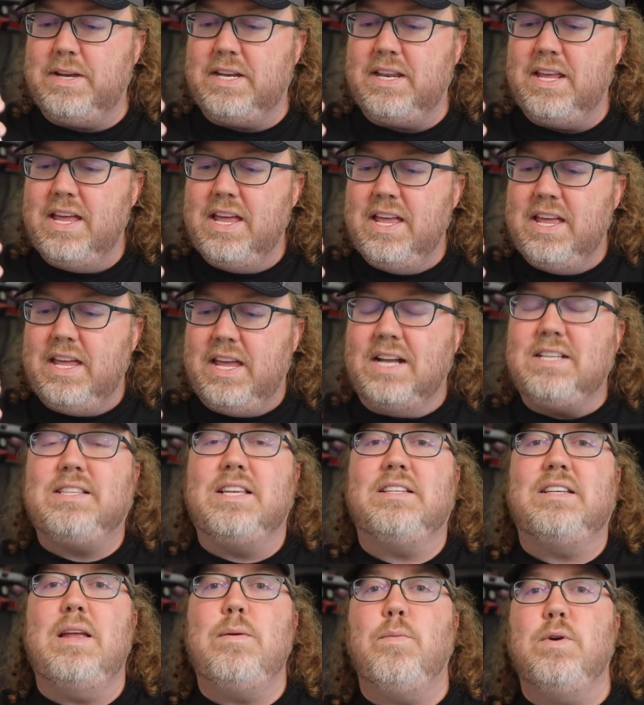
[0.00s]
bit. It's
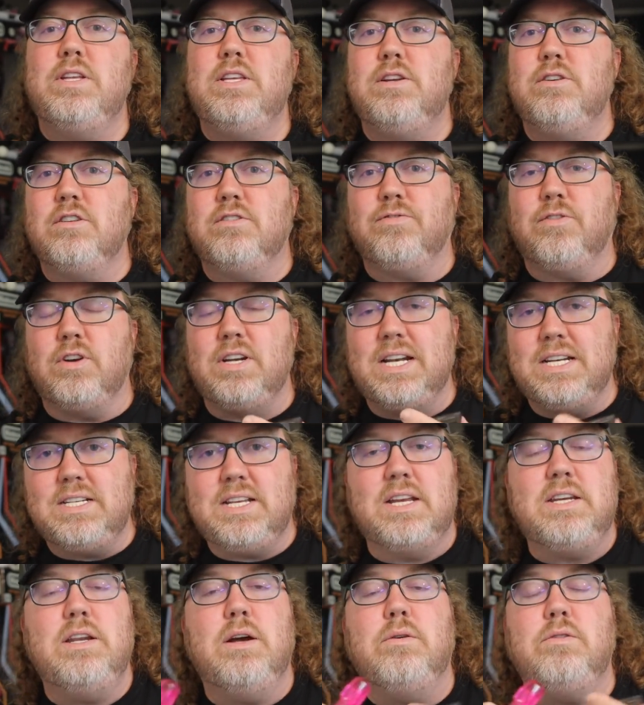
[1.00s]
the same one used for
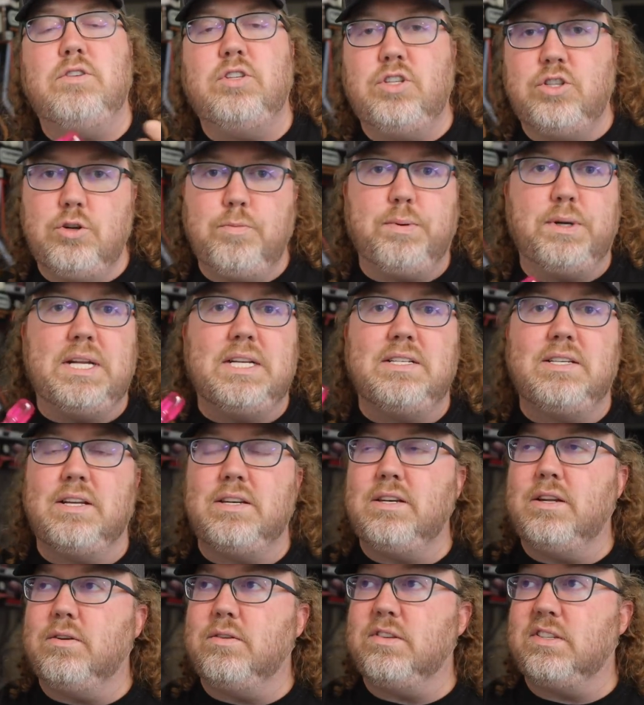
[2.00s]
Nintendo, Super
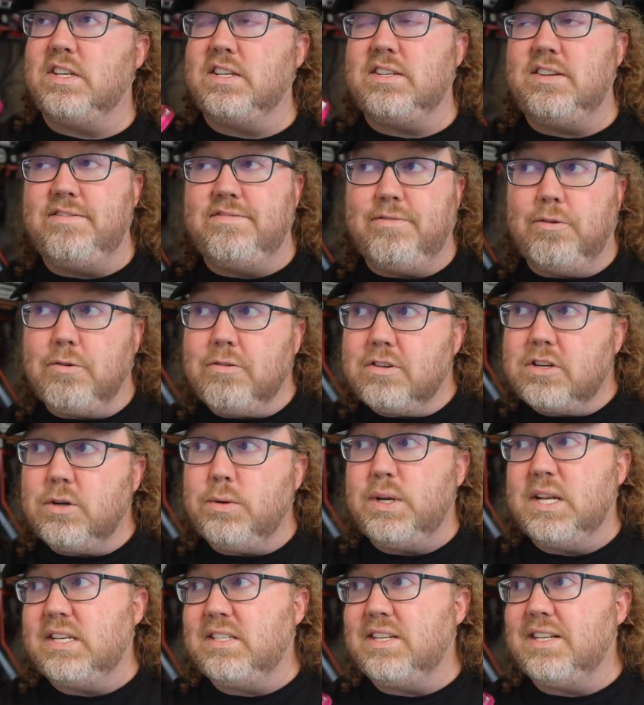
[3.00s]
Nintendo, 64
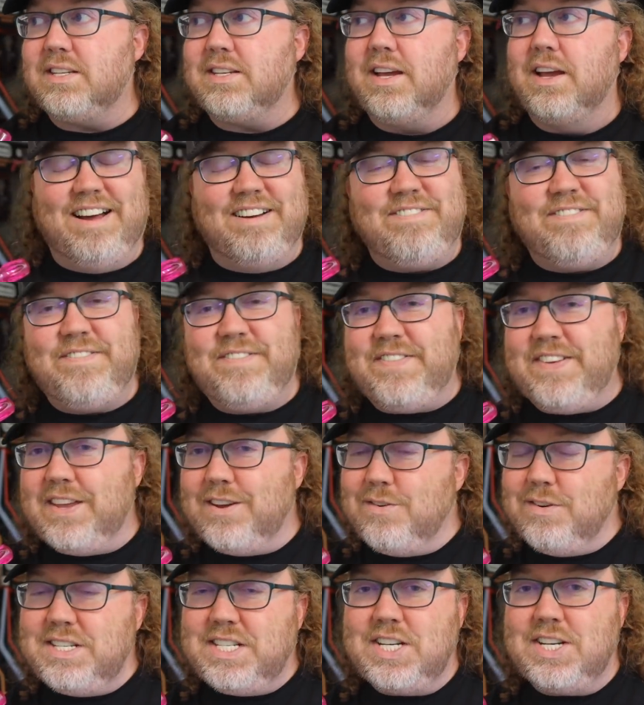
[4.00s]
to an extent, a
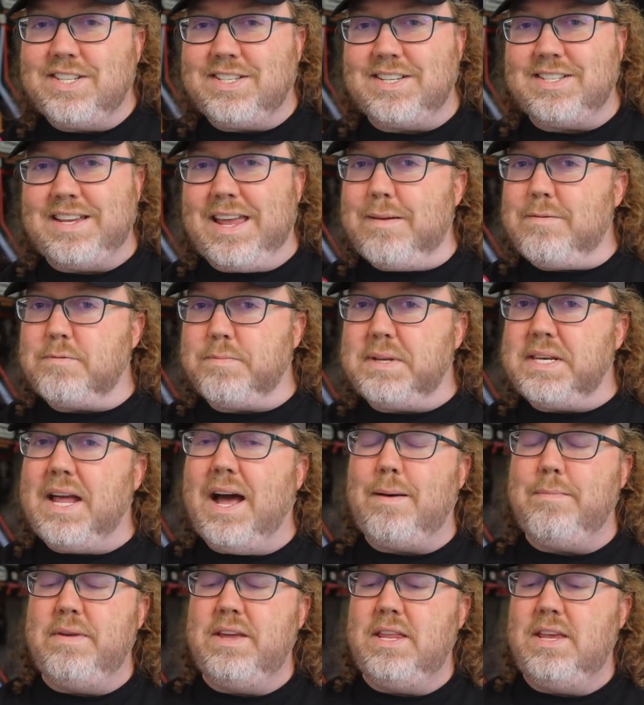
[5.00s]
few Genesis games, but
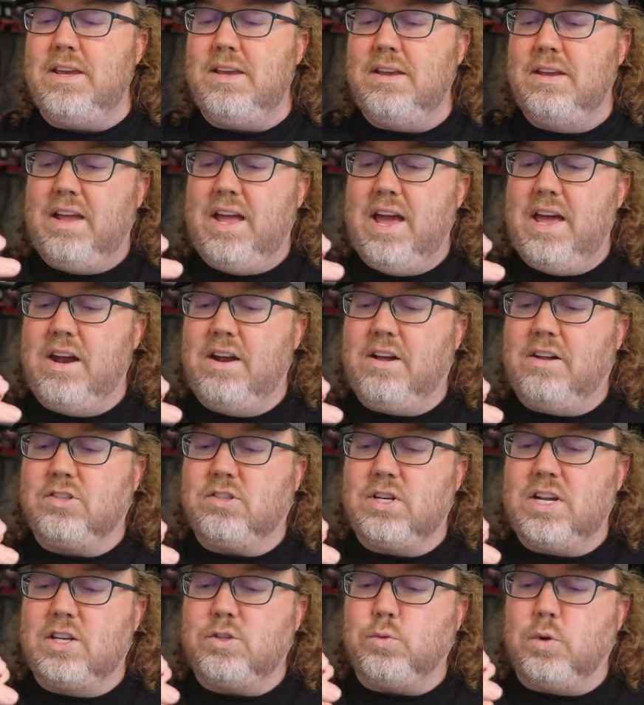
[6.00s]
not many. And it
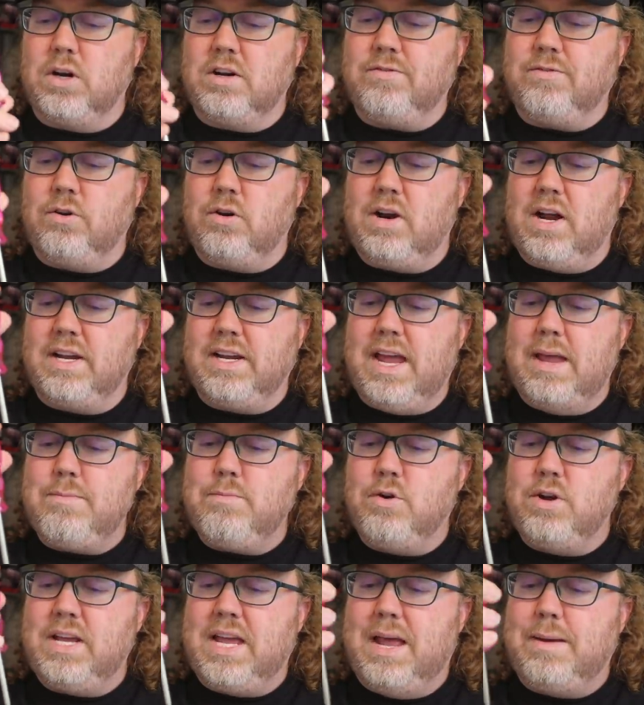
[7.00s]
also does work for uh,
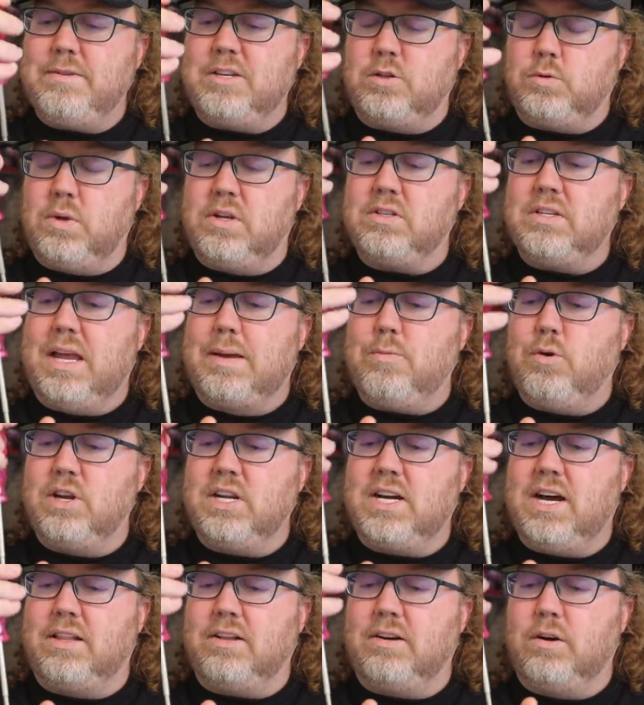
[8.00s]
Game Boy games as well as Game
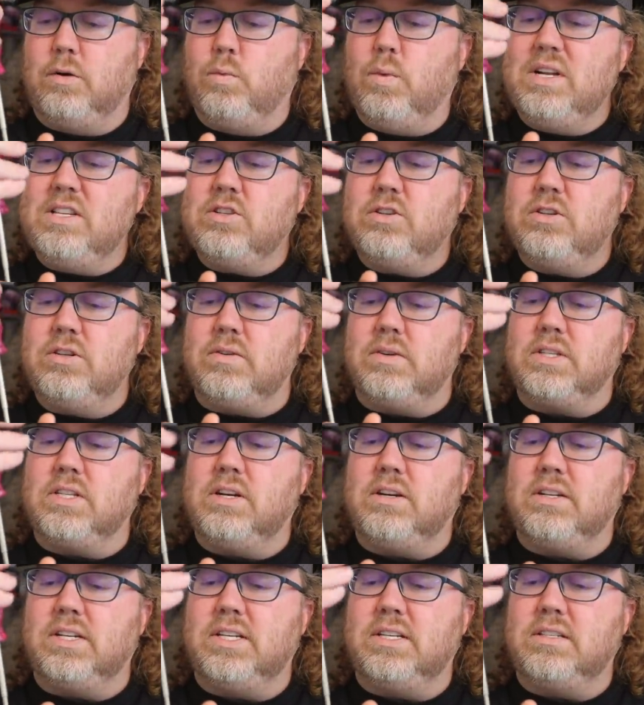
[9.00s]
Boy Color. One screw, it's
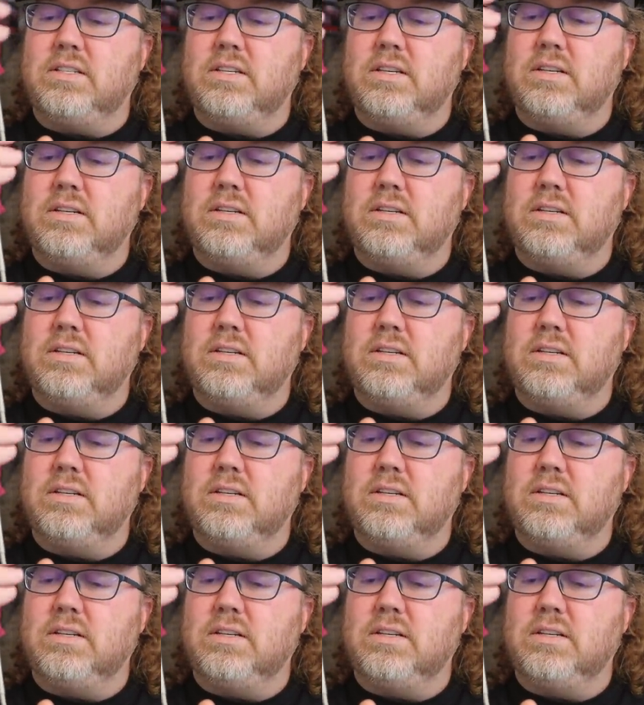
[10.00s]
all it is.